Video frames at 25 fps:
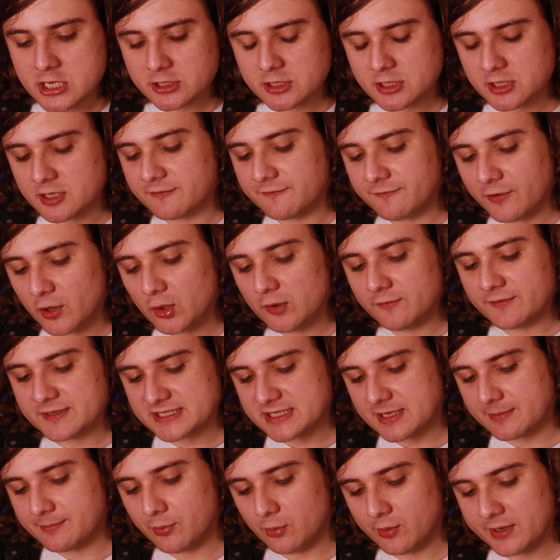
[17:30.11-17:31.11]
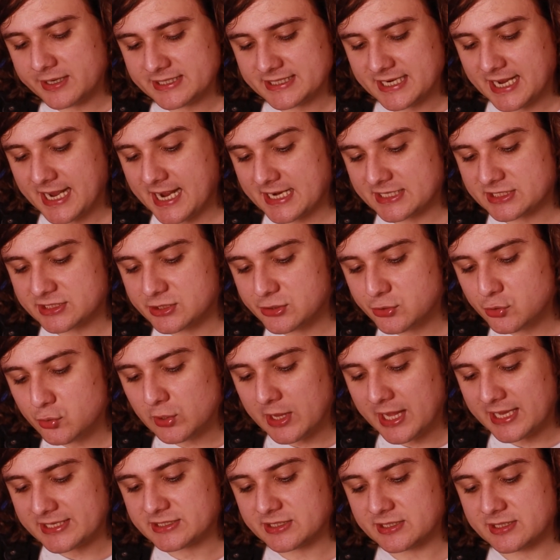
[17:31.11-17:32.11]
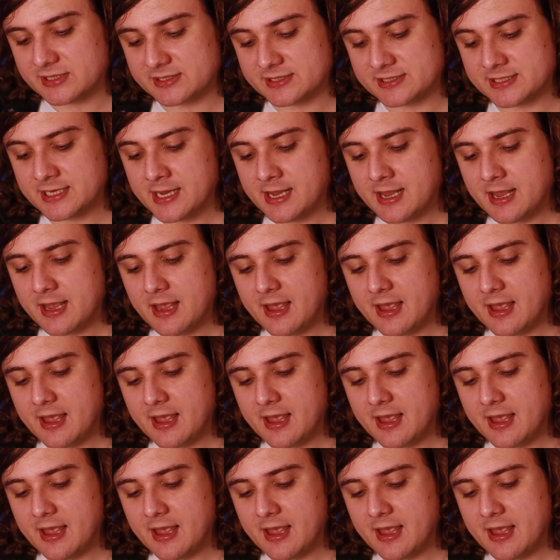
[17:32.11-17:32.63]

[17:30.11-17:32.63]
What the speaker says: could evolve at some point to hatch new legends